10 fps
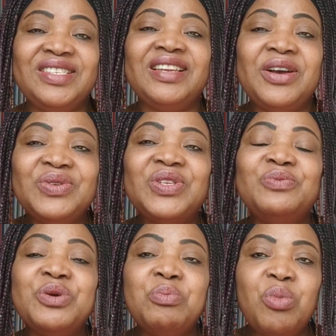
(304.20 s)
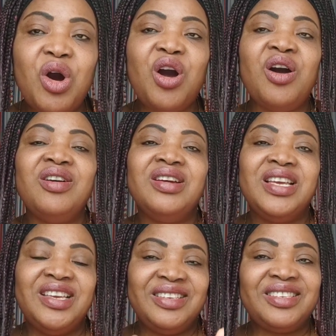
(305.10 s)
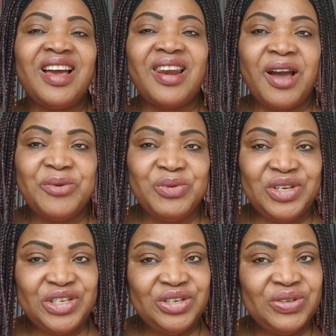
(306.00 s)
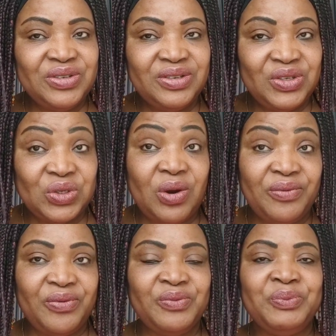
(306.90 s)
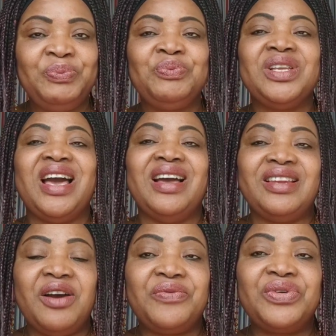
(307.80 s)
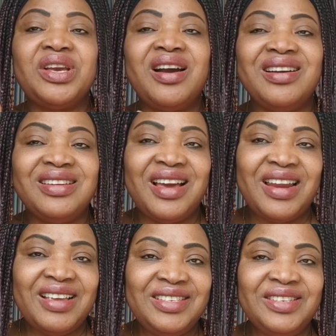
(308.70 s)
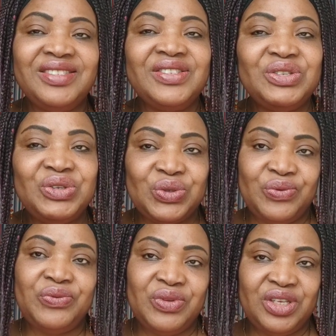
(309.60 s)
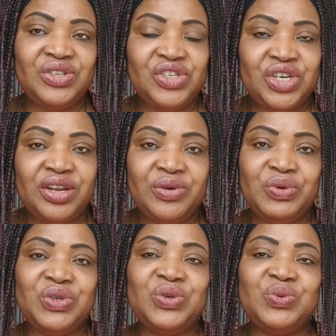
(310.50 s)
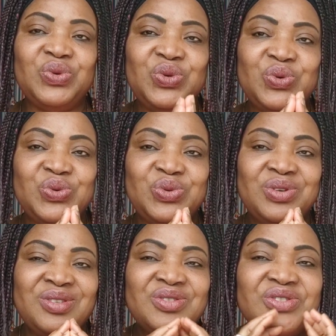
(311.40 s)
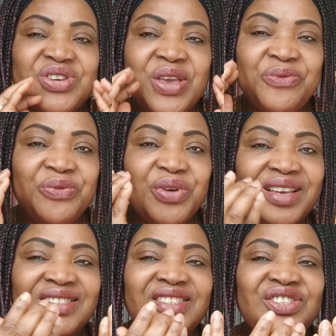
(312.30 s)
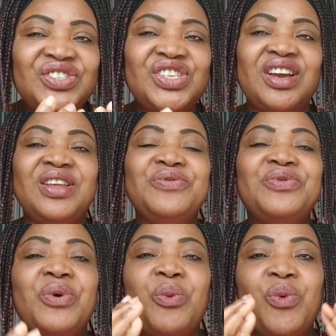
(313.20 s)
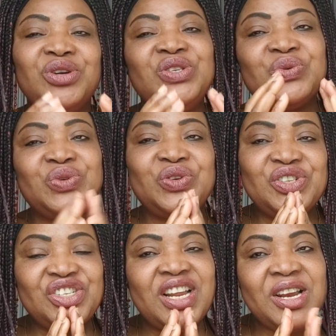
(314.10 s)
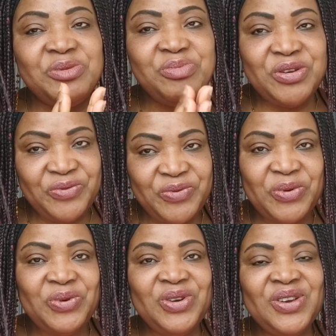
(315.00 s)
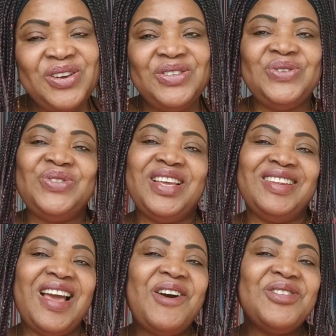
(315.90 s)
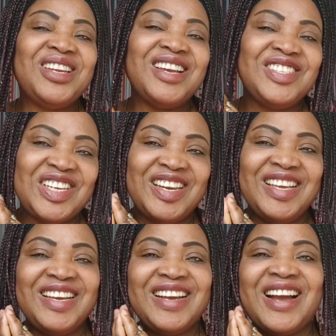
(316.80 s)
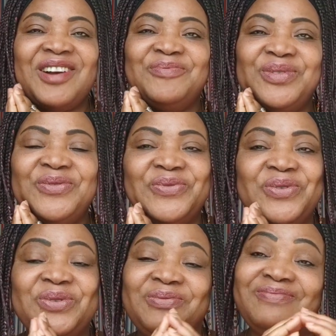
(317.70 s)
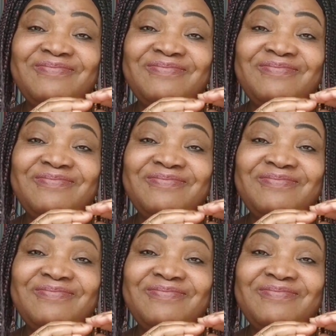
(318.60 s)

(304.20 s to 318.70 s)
is here, there will still be more Esan language stuff and African and identity stuff on this channel. We just want to reinforce this channel for what it was originally meant for, so that that other channel can be for